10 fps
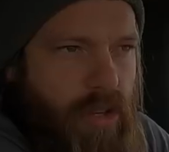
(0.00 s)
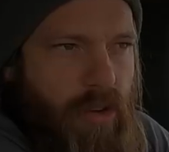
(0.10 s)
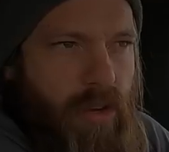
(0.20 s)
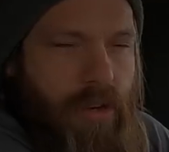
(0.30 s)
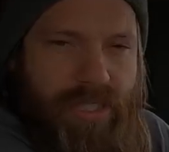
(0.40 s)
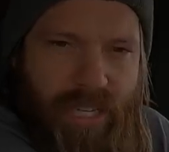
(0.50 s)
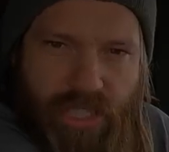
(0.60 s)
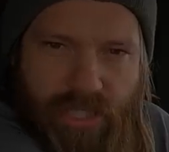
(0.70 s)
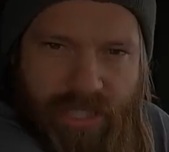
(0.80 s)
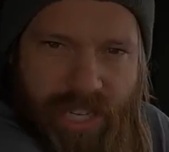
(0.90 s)
you know, go to
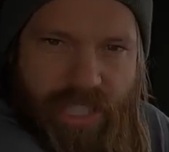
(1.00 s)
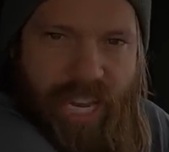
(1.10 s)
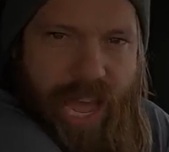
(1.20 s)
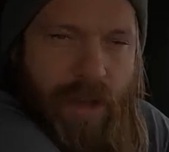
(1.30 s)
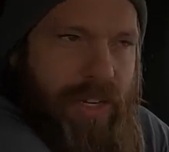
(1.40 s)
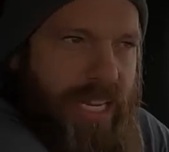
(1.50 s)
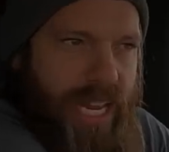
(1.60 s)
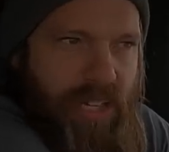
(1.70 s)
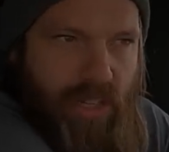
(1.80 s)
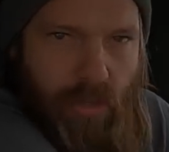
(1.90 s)
such and such town
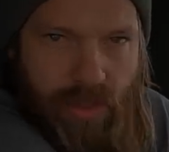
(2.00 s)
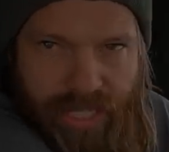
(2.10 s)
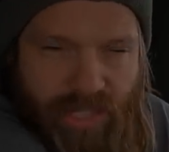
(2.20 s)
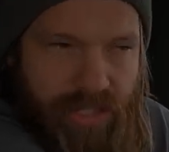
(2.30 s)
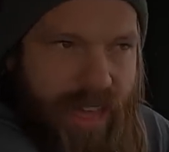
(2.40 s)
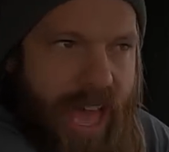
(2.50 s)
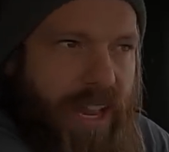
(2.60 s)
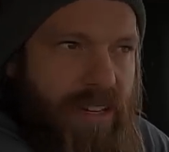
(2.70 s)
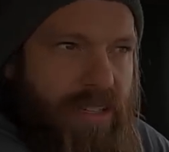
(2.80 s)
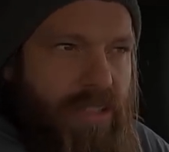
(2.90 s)
today to do this or
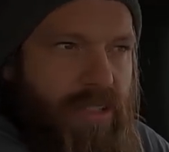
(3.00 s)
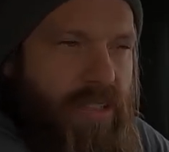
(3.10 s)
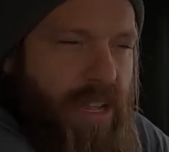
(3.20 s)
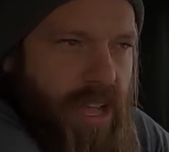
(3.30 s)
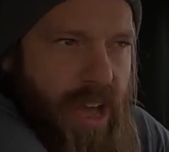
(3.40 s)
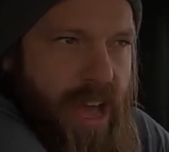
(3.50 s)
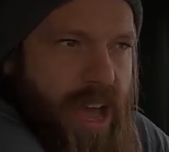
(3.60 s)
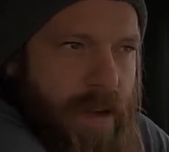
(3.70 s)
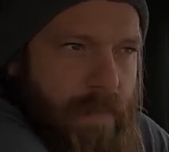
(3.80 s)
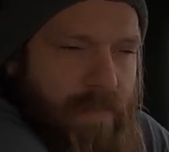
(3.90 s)
that.
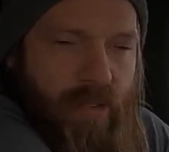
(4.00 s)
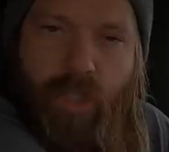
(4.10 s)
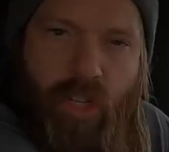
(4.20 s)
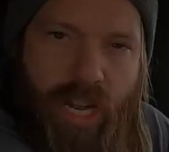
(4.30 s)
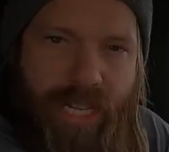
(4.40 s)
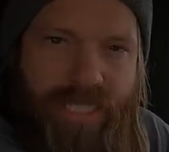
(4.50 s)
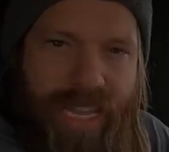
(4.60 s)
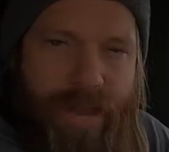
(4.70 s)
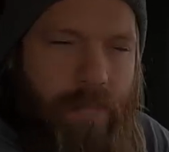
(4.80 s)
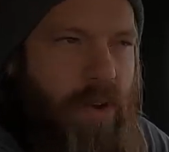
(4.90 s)
Um, from a trucking
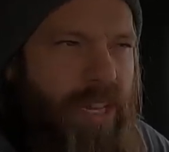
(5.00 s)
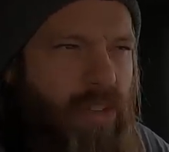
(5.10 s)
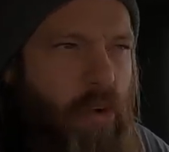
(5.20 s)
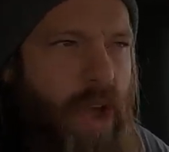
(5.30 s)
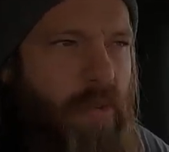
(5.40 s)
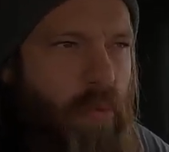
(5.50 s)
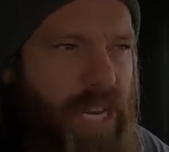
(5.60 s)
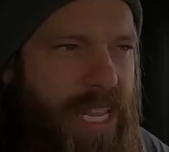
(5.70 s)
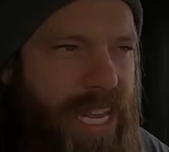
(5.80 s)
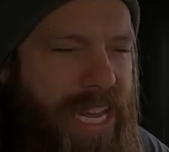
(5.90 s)
standpoint, do I
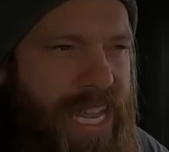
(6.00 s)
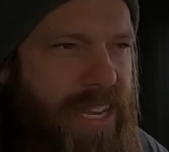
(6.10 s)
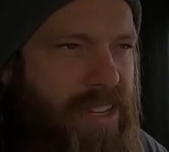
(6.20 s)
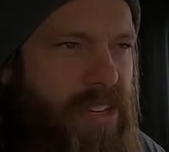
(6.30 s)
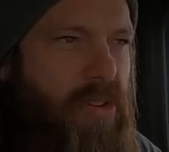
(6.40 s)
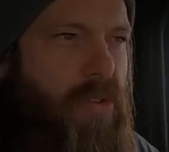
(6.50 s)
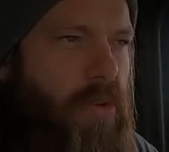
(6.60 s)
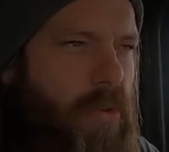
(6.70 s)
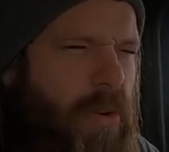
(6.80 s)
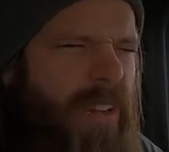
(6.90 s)
really need
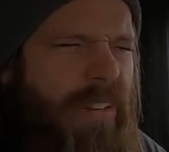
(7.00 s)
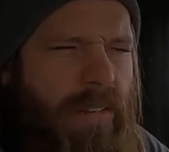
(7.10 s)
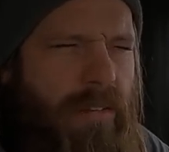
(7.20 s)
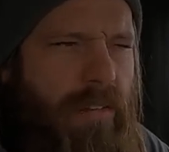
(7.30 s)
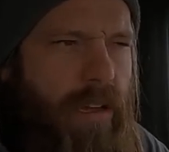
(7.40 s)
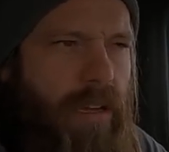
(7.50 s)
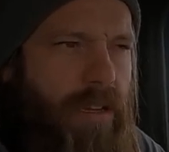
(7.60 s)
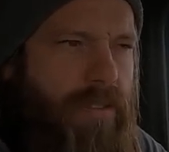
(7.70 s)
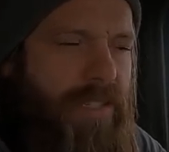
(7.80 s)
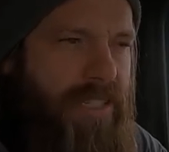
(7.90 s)

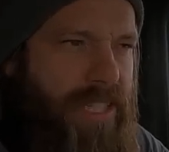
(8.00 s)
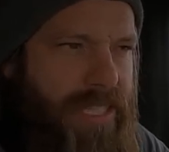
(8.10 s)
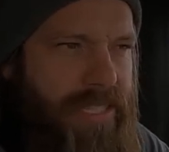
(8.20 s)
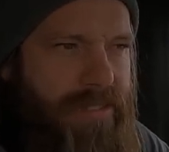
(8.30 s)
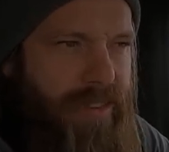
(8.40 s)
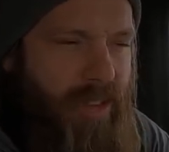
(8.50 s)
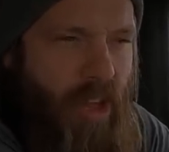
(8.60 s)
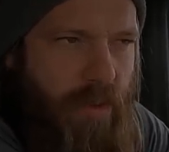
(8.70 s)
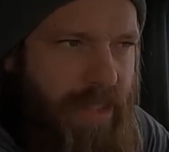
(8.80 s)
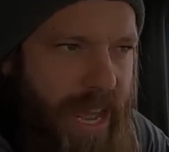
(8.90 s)
to, does this
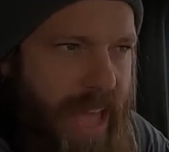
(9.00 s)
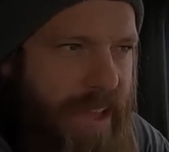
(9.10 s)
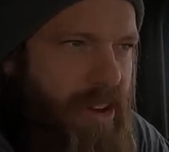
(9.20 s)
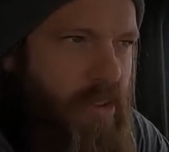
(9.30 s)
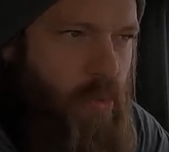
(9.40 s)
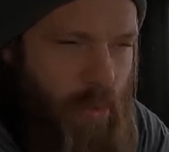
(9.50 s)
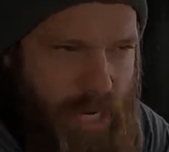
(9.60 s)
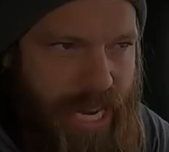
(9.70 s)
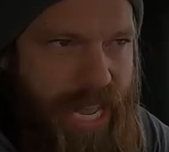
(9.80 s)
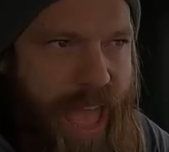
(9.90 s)
load that I have on
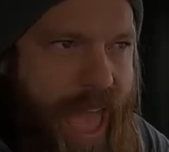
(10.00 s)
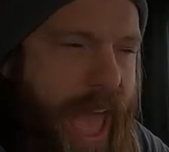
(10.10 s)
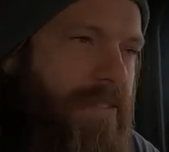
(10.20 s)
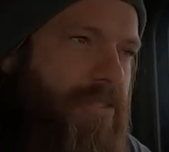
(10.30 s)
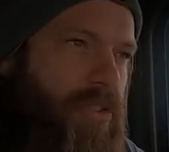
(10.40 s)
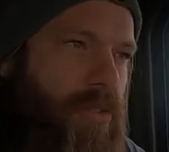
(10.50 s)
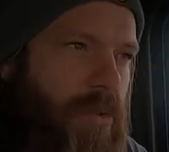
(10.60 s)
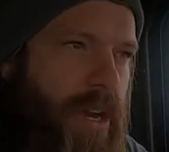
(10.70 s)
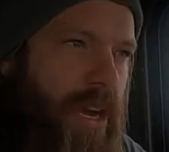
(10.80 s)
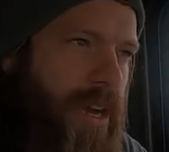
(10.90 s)
really have
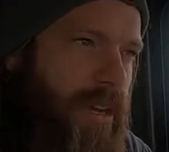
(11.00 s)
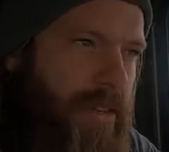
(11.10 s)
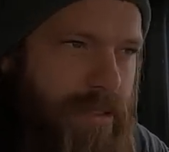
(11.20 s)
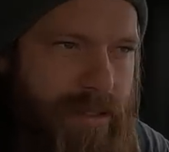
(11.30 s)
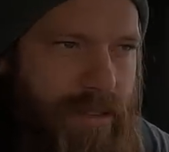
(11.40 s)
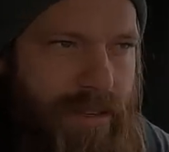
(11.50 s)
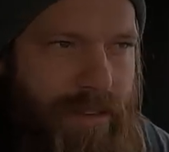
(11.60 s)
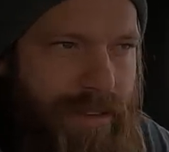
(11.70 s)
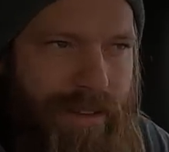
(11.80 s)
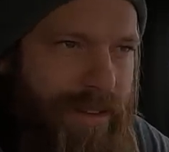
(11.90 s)
to,
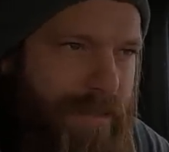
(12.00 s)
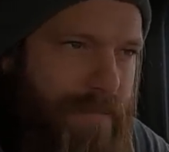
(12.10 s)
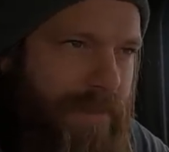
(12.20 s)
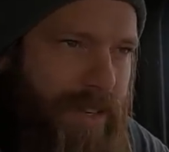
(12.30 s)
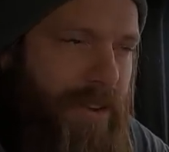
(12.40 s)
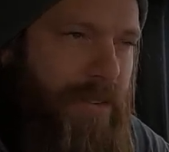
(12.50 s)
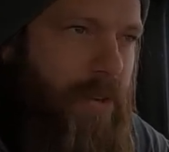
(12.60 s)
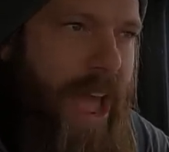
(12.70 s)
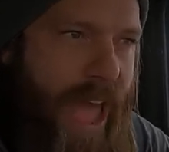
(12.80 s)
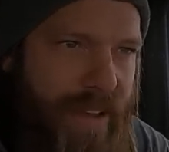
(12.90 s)
uh, you know,
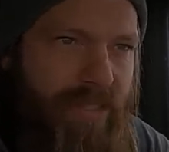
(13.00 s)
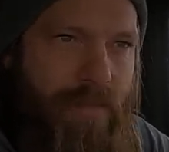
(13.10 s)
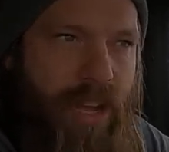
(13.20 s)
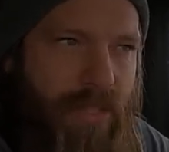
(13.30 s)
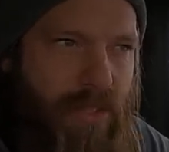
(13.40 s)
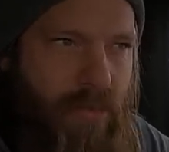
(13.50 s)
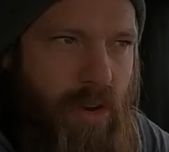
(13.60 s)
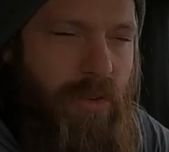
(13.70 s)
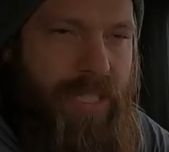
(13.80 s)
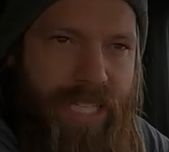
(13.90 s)
do I have to be on this
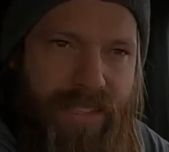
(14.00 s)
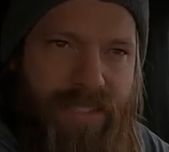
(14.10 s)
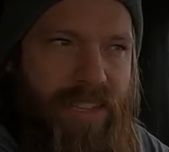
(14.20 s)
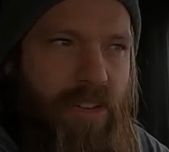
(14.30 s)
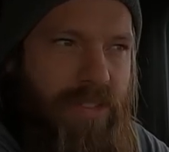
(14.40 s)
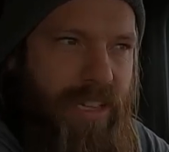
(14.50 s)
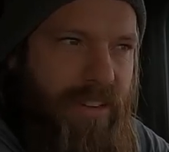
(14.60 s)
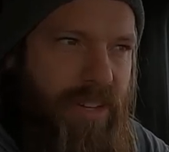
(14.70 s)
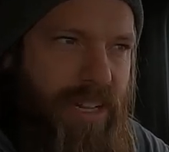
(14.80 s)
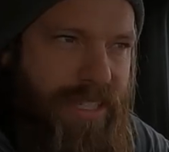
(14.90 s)
road to get this load
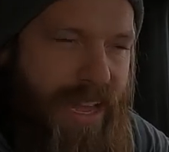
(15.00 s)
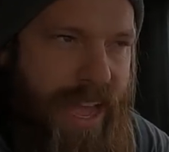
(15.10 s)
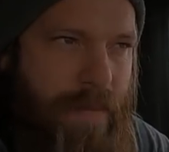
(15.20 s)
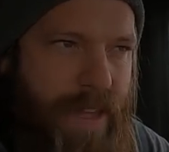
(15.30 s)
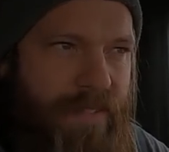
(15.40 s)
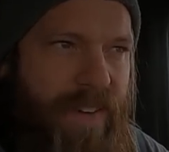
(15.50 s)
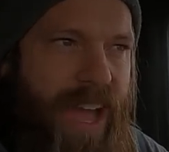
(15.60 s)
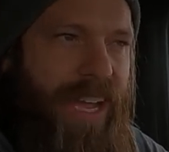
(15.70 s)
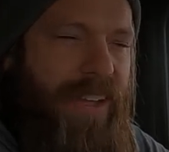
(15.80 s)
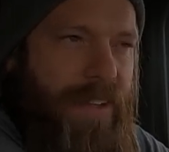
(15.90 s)
delivered on time? If
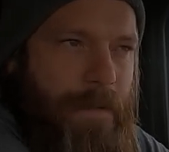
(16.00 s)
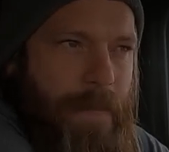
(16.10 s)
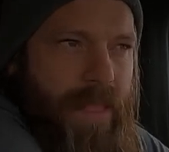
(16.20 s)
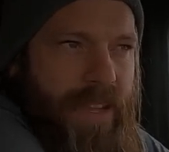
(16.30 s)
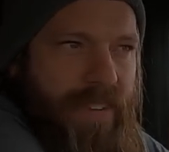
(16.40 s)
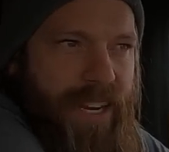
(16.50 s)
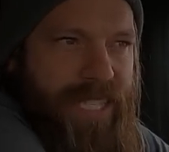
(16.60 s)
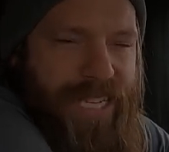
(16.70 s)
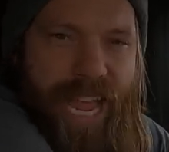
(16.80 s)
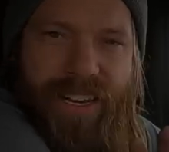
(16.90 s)
I, if I
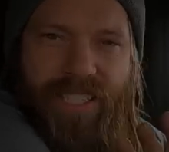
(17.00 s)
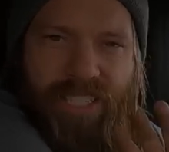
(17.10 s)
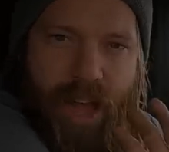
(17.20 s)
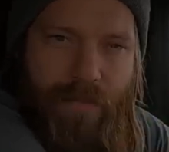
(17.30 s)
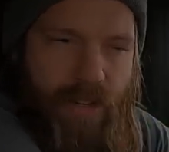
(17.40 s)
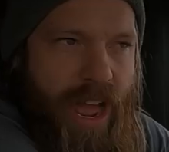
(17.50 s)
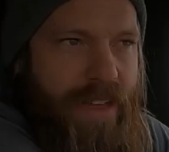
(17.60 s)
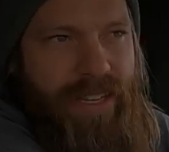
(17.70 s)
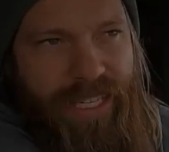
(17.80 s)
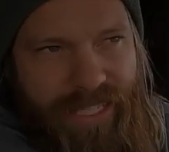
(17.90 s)
decide to stop
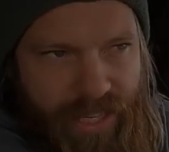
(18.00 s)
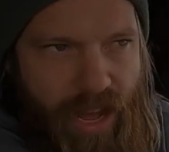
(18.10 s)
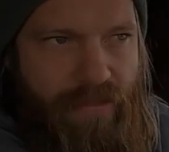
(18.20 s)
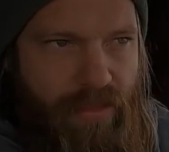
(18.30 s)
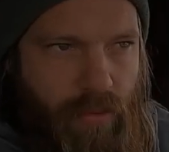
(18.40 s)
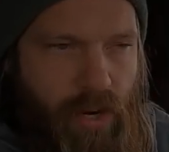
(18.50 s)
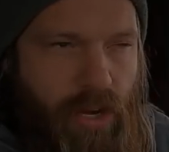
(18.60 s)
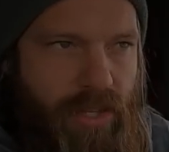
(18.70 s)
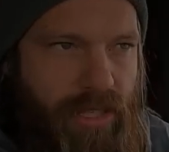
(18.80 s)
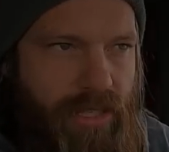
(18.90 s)
driving and get off the
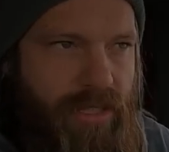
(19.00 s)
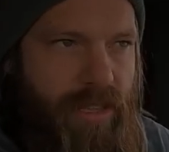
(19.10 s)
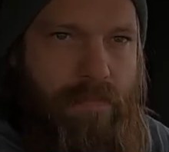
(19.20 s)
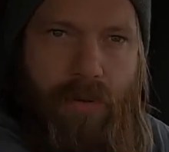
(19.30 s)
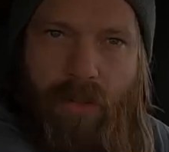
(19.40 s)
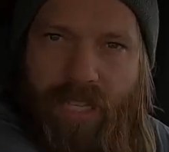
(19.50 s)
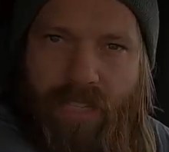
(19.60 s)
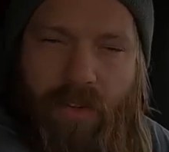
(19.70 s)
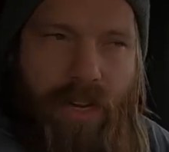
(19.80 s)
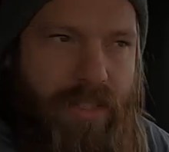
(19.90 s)
road and pull
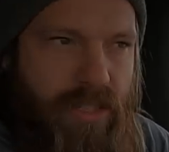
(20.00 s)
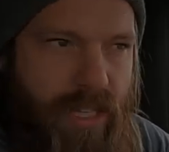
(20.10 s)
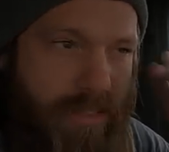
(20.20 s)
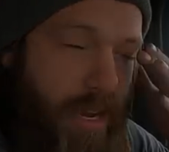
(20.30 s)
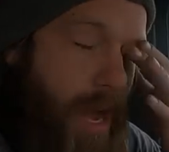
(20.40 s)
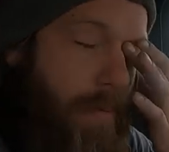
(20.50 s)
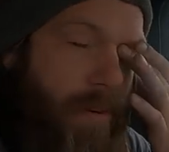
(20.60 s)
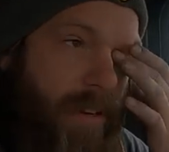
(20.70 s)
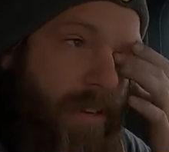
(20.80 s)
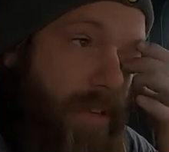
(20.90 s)
into a truck stop
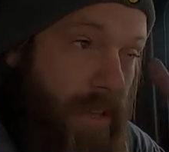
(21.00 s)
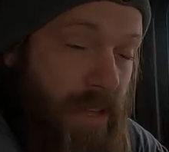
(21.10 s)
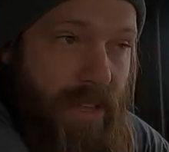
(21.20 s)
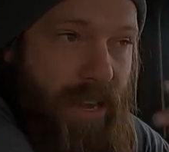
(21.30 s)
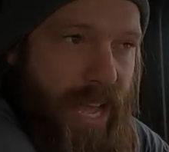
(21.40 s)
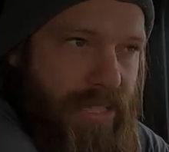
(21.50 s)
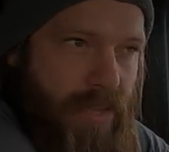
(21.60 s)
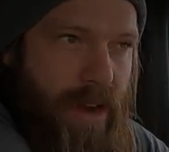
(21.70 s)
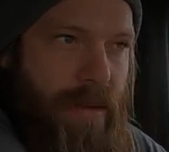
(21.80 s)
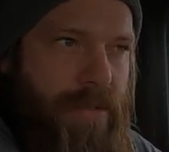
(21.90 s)
or a, an
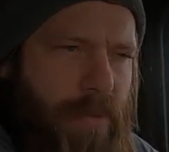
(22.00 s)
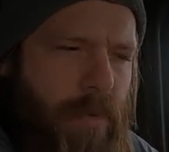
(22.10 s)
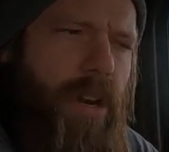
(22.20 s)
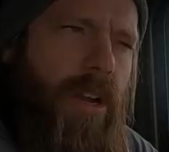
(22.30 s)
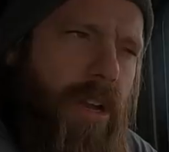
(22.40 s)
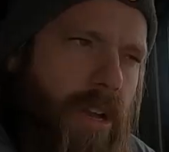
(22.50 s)
exit ramp somewhere,